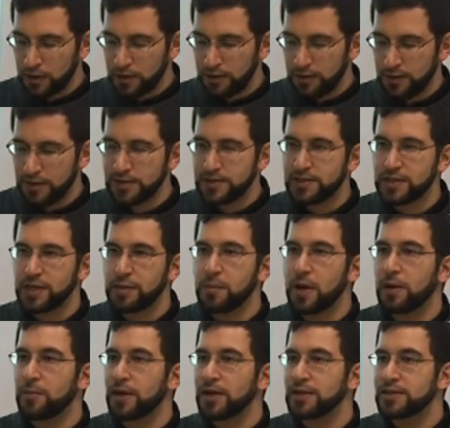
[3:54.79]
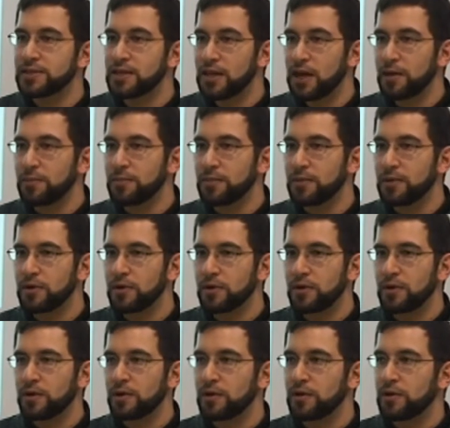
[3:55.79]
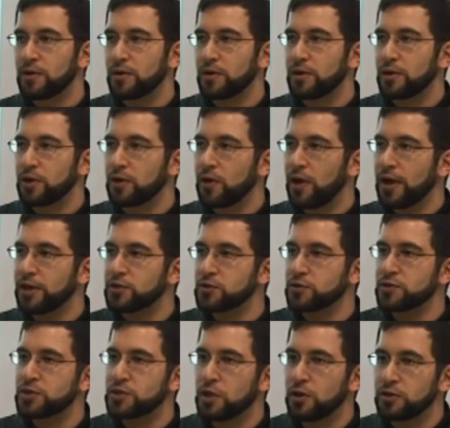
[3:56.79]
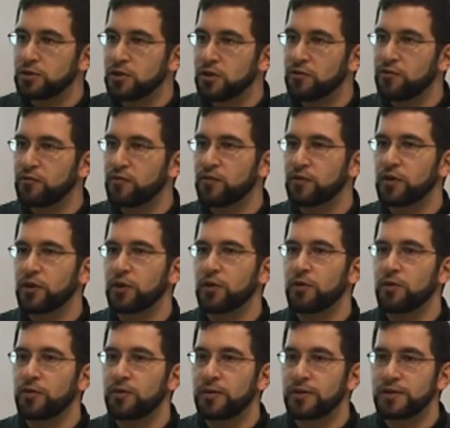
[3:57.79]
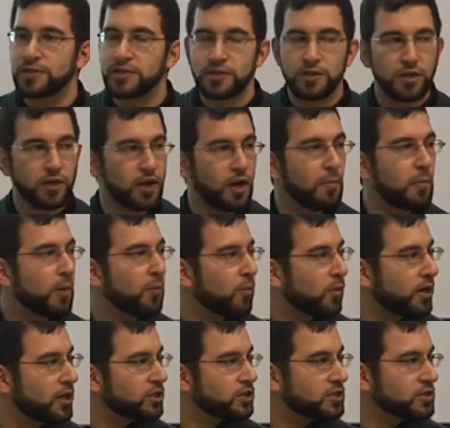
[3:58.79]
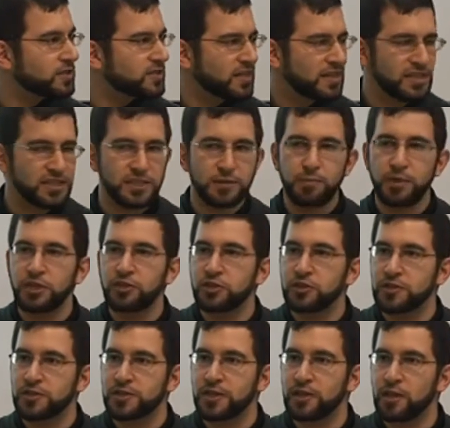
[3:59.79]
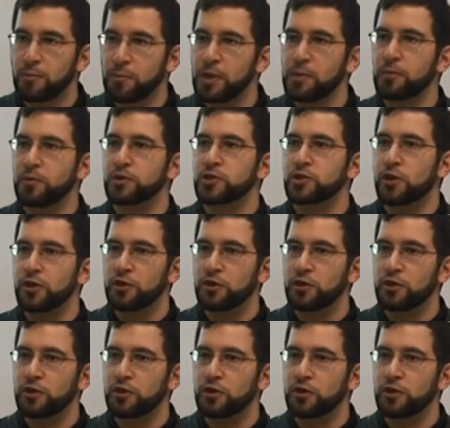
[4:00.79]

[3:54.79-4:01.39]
this Imam alayhi salam, you know, as a result of, you know, this commemorations and his speeches, and the people started to